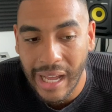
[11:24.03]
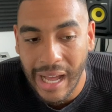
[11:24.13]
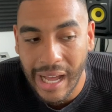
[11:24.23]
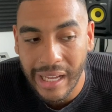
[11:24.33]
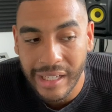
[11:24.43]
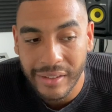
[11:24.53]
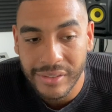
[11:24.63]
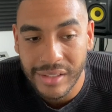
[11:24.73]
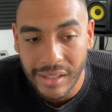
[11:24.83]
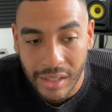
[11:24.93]
I have
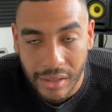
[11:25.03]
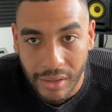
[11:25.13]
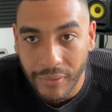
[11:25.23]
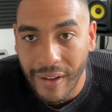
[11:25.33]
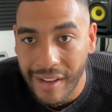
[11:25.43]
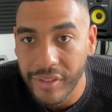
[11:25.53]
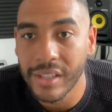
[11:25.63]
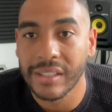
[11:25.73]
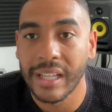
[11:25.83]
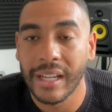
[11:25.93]
still, five
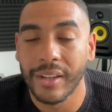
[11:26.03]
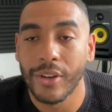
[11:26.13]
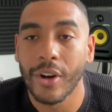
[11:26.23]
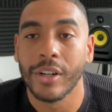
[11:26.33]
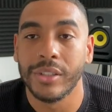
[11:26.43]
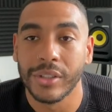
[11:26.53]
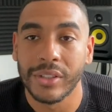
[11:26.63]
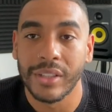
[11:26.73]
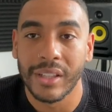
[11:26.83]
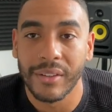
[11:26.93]
years later, not
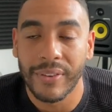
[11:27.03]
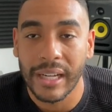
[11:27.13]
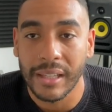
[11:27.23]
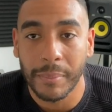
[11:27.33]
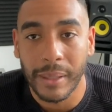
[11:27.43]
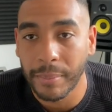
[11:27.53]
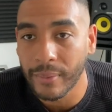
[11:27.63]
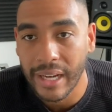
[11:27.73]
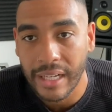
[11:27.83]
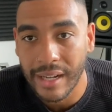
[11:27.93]
adjusted to the fact that people
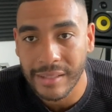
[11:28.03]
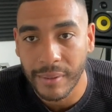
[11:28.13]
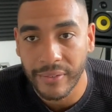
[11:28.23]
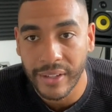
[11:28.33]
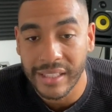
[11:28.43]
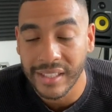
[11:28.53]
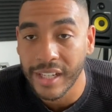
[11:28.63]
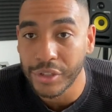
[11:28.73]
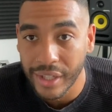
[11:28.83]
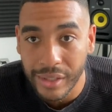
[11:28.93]
recognise my face, and
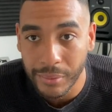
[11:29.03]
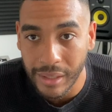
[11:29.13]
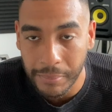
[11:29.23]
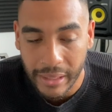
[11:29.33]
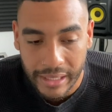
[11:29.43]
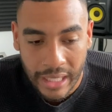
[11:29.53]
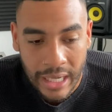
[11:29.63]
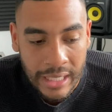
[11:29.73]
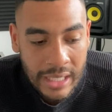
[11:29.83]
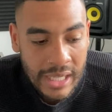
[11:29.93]
I genuinely mean
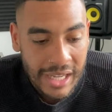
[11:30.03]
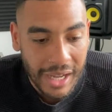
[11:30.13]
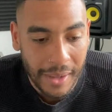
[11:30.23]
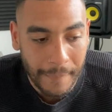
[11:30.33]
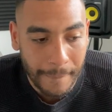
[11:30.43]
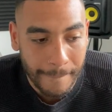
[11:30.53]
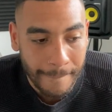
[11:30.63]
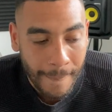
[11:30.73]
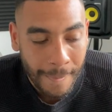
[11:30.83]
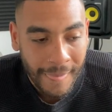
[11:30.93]
that. Um,